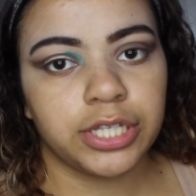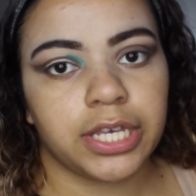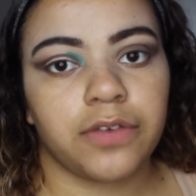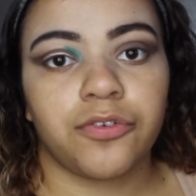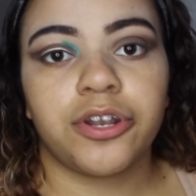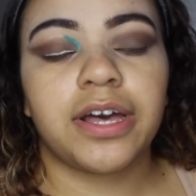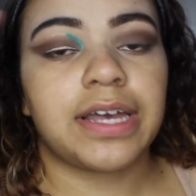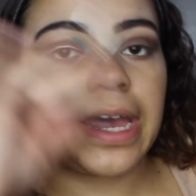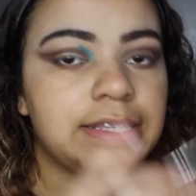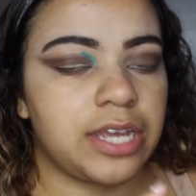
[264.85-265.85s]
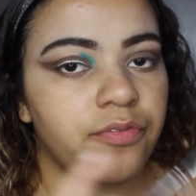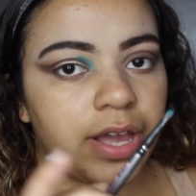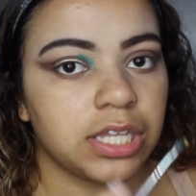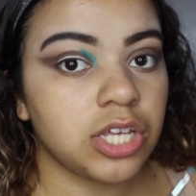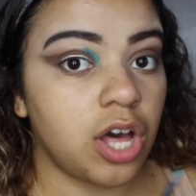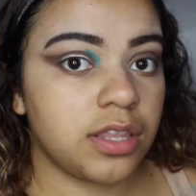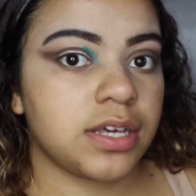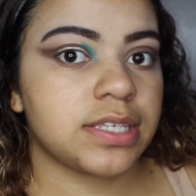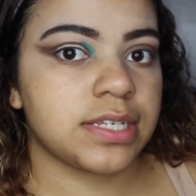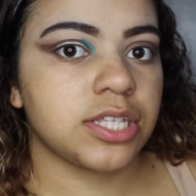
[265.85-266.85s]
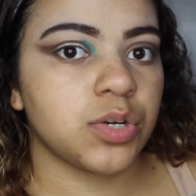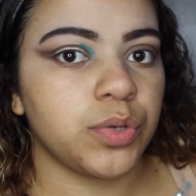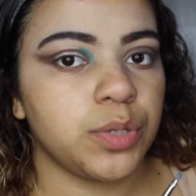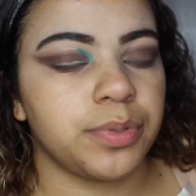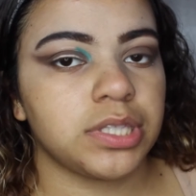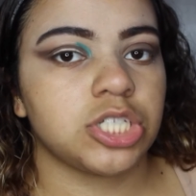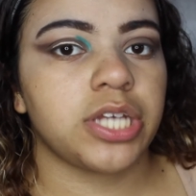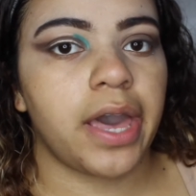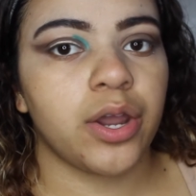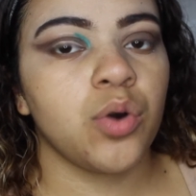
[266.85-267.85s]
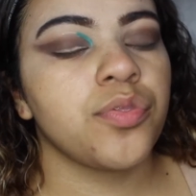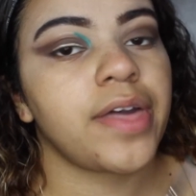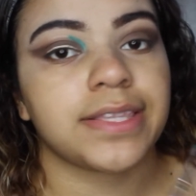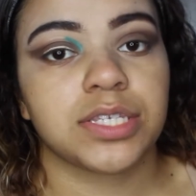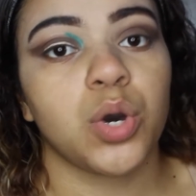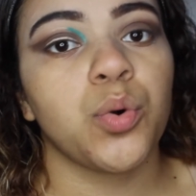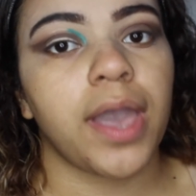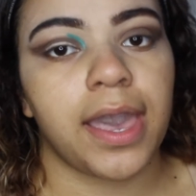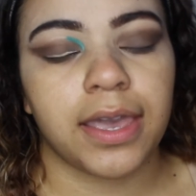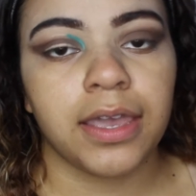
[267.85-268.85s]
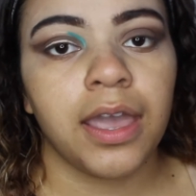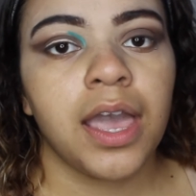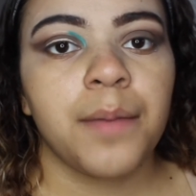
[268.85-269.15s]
Like if you're not directly on the concealer when you put the shadow, that's okay,